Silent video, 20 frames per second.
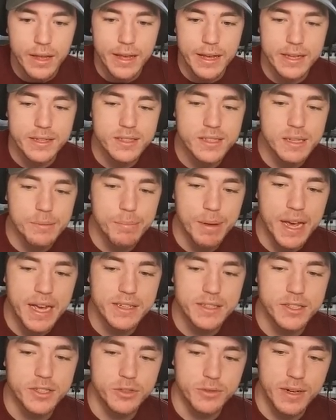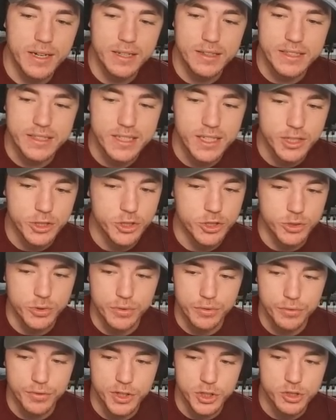Isn't it bad to directly touch
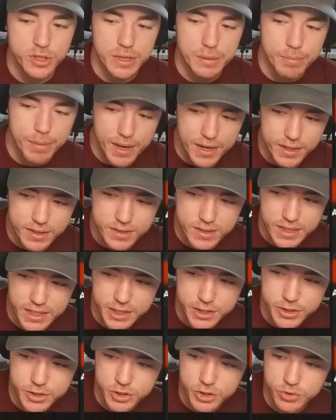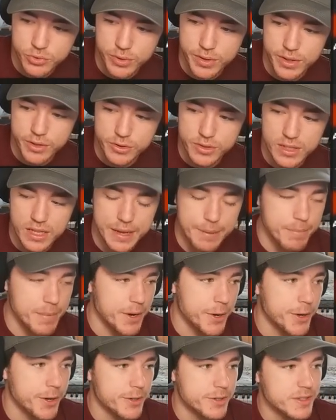certain fish like bettas? It could destroy their slime
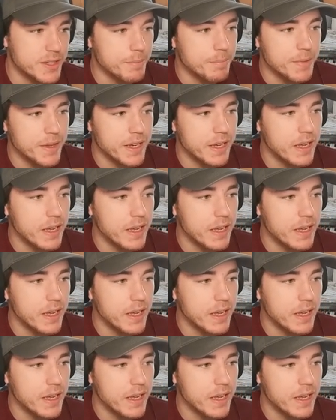barrier or something.